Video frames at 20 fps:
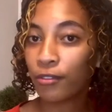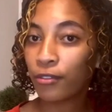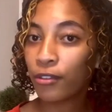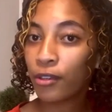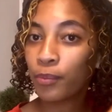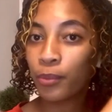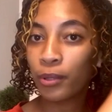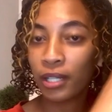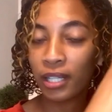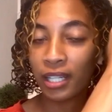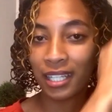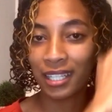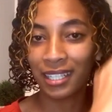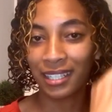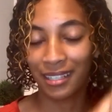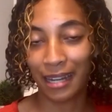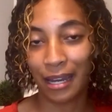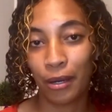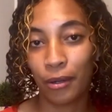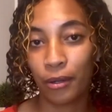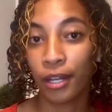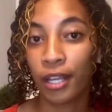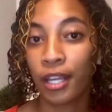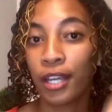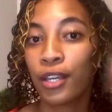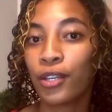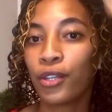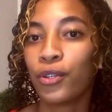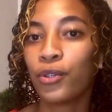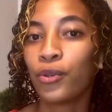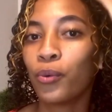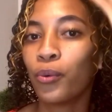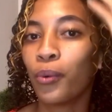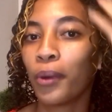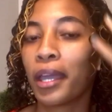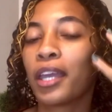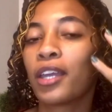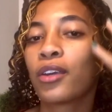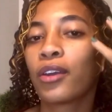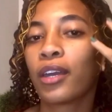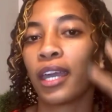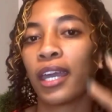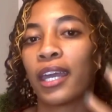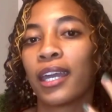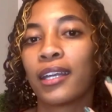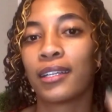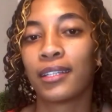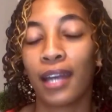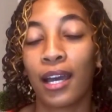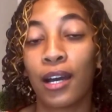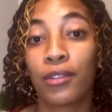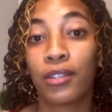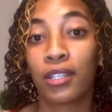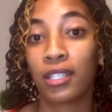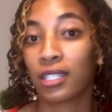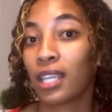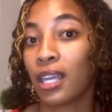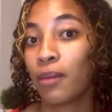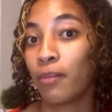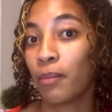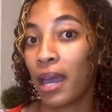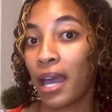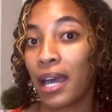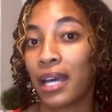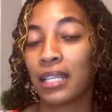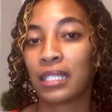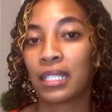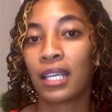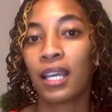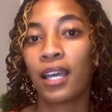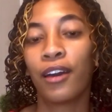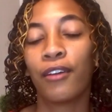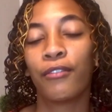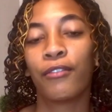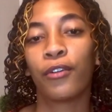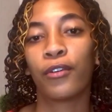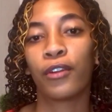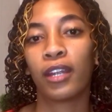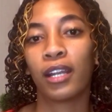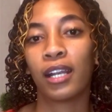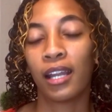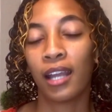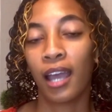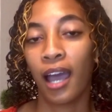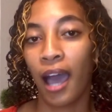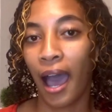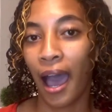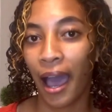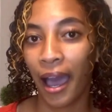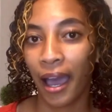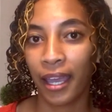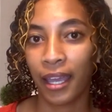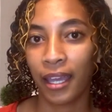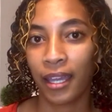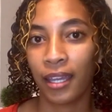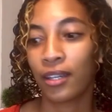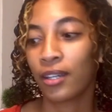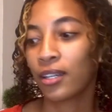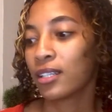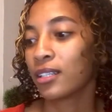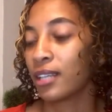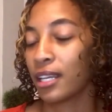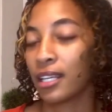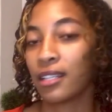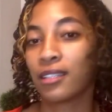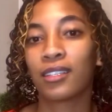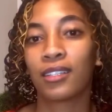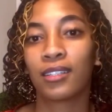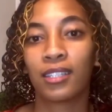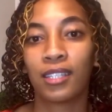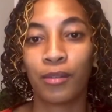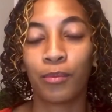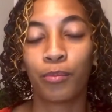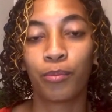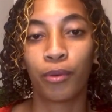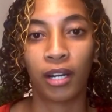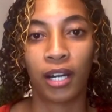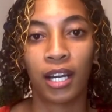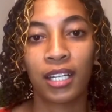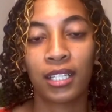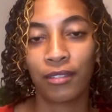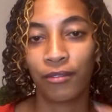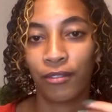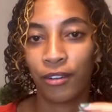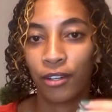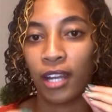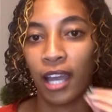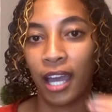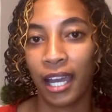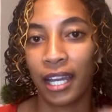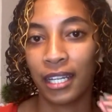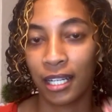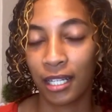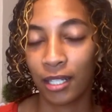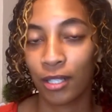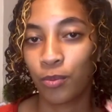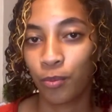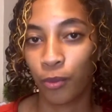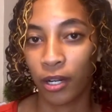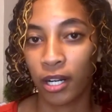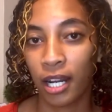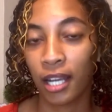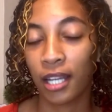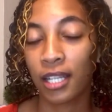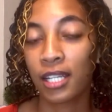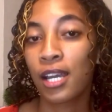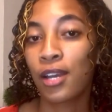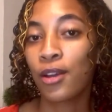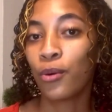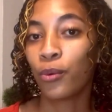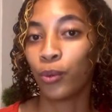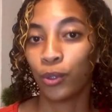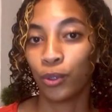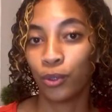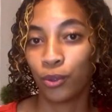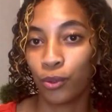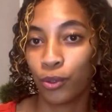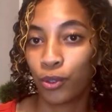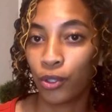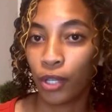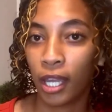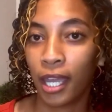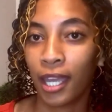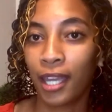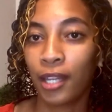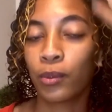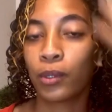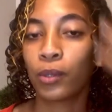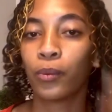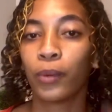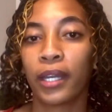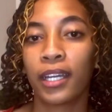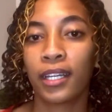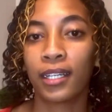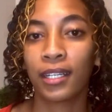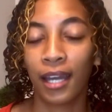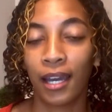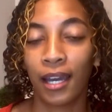If you're pulling it down, you're weighing your hair down, the same as a very high density product, a very high dense product will do to your hair, will weigh it